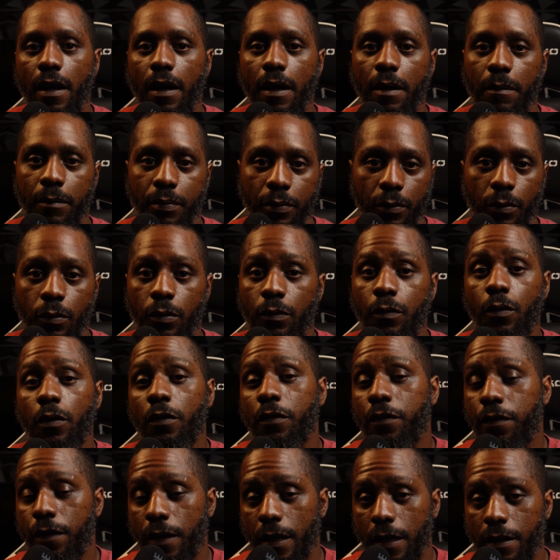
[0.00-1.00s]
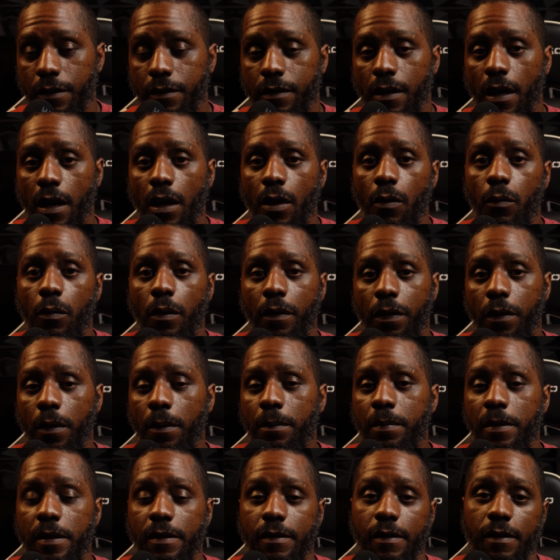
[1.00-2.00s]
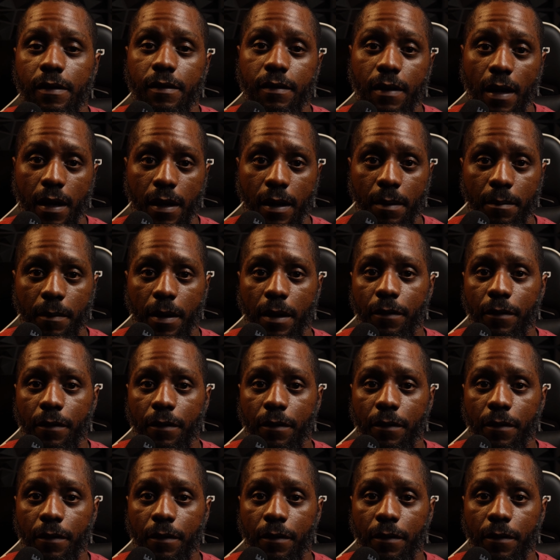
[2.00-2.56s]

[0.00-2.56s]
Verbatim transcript: improve, or fix with your PC setup.